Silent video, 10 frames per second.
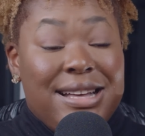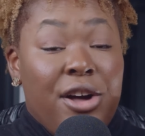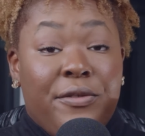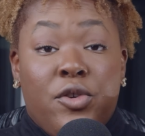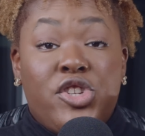
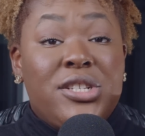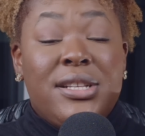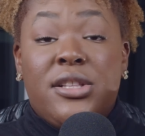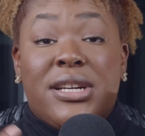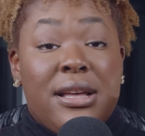
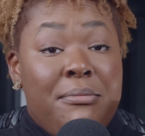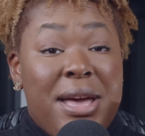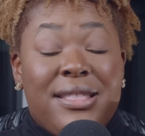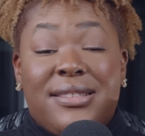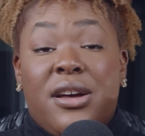Unfortunately, look, a
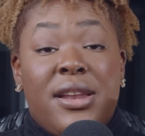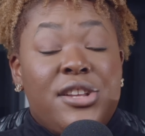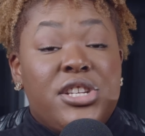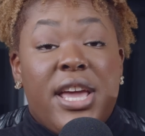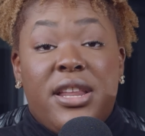man that's
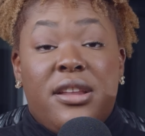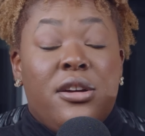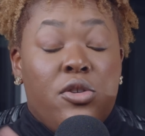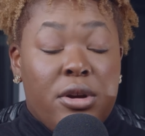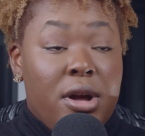
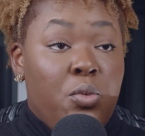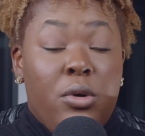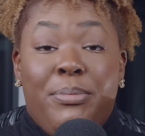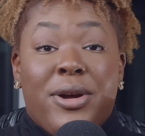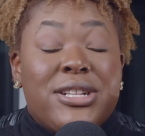uneducated or a
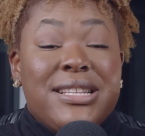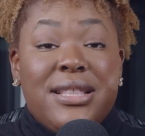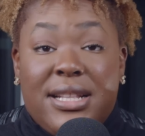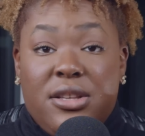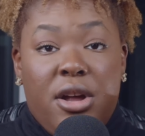
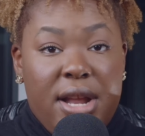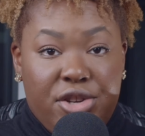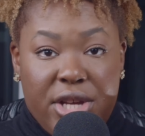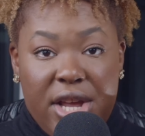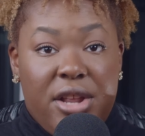person that's
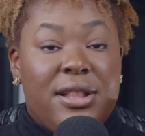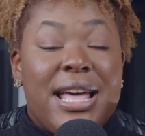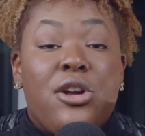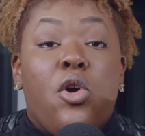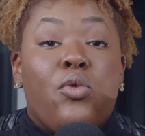uneducated,
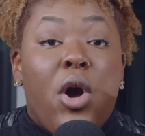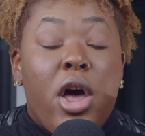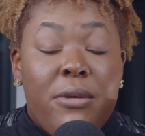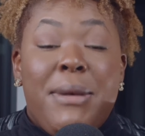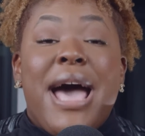that
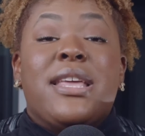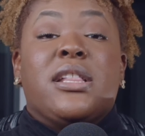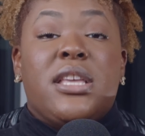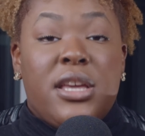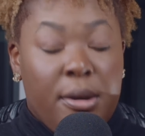
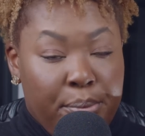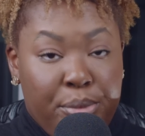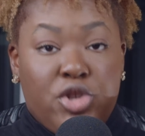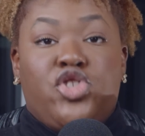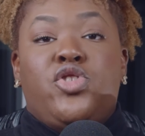automatically
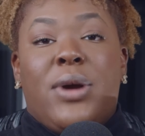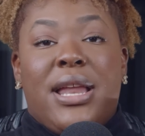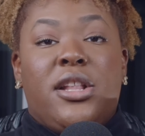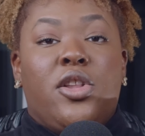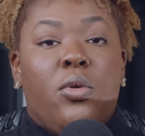puts you
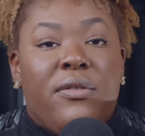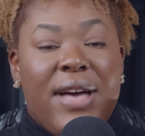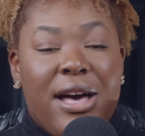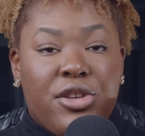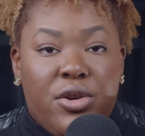at a lower
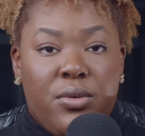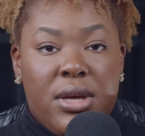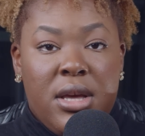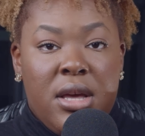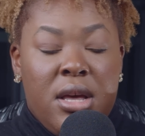value.
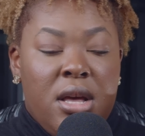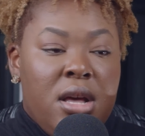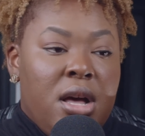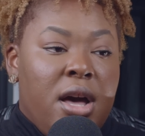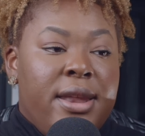
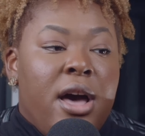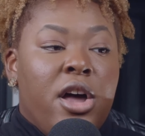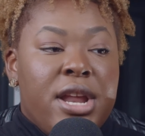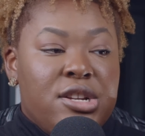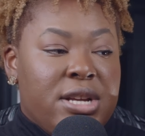An
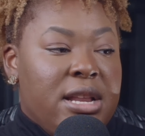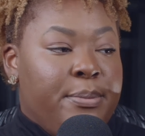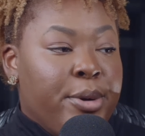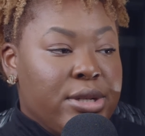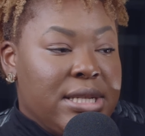
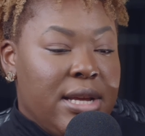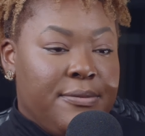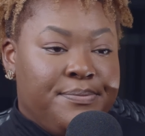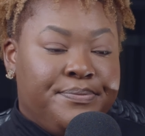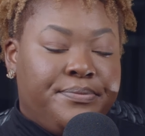uneducated
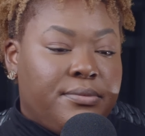person,